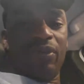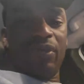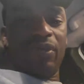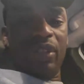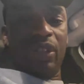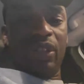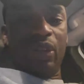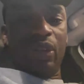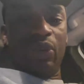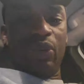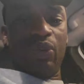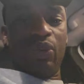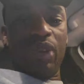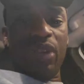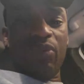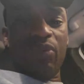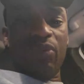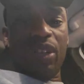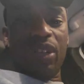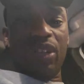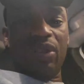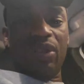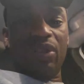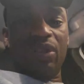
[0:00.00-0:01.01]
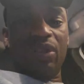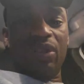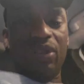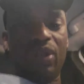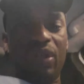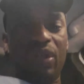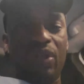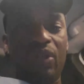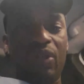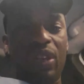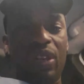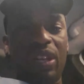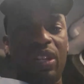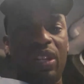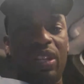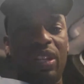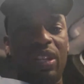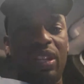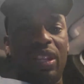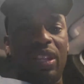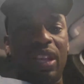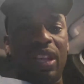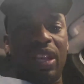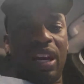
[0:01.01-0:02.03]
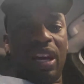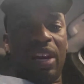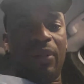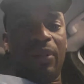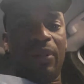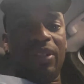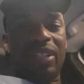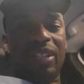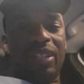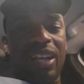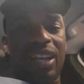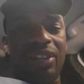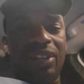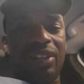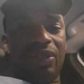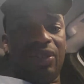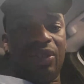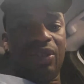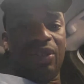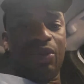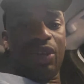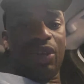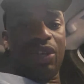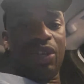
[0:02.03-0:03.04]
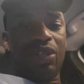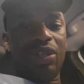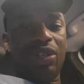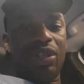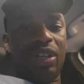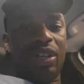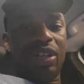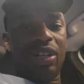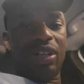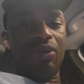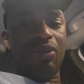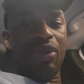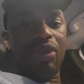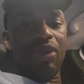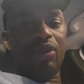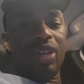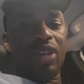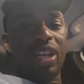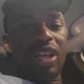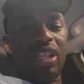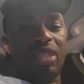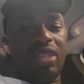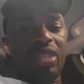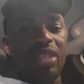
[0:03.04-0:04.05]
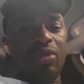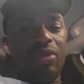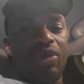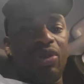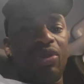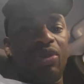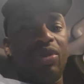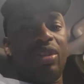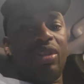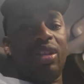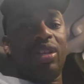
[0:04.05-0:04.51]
you reap what you sow in this kind of situation. I agree, Dragon Spears.